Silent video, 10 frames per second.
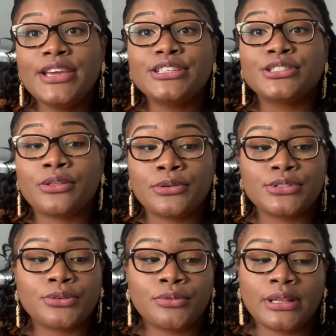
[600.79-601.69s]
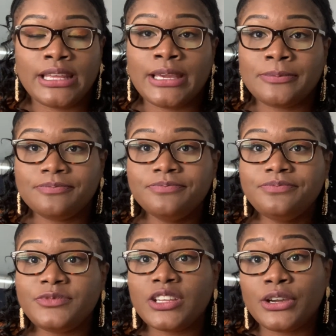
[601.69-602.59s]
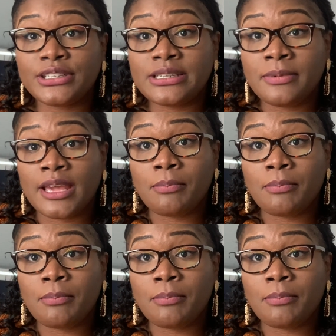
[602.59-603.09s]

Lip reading: So those are really good to be a